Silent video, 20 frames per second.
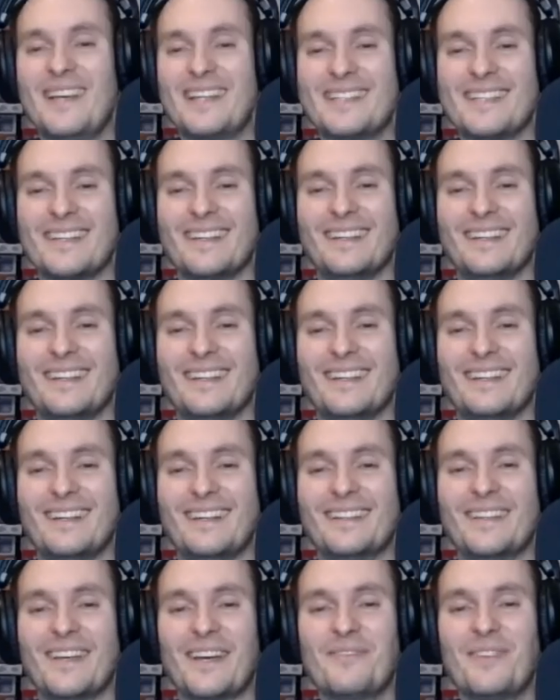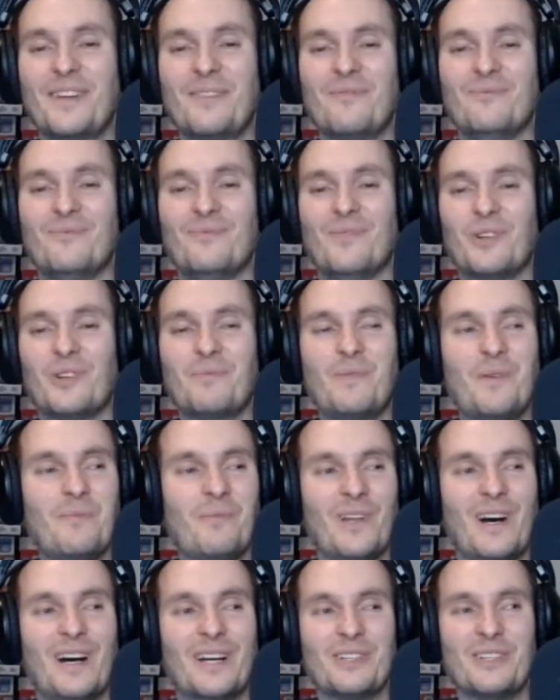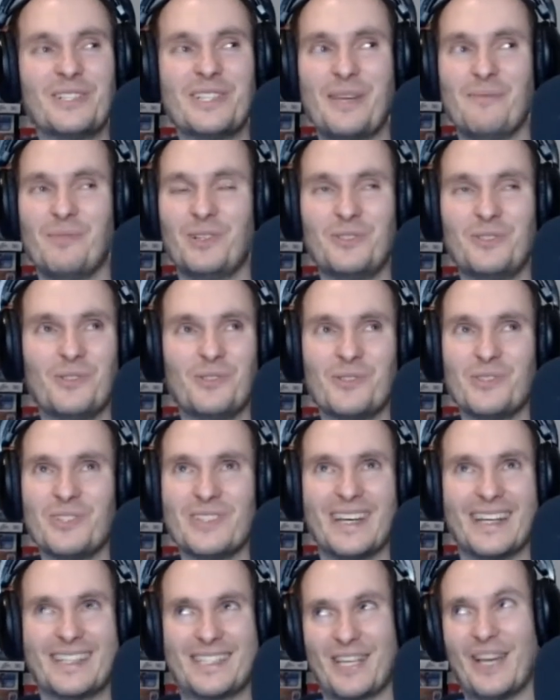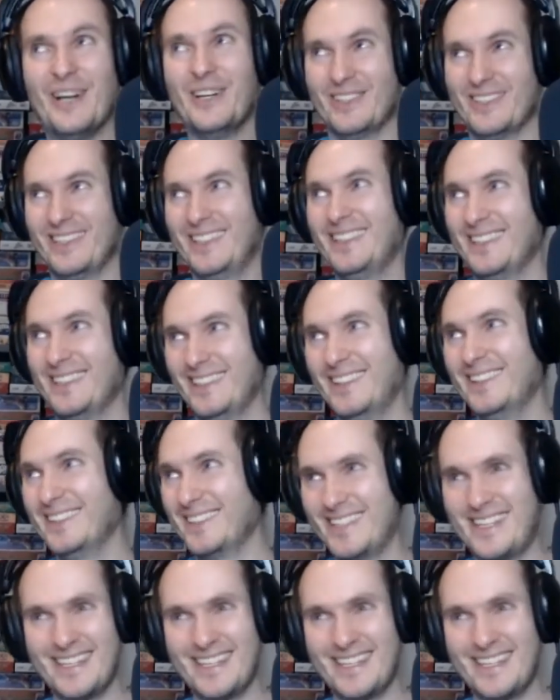matter. I, I think most people are not able to do that. So, you know,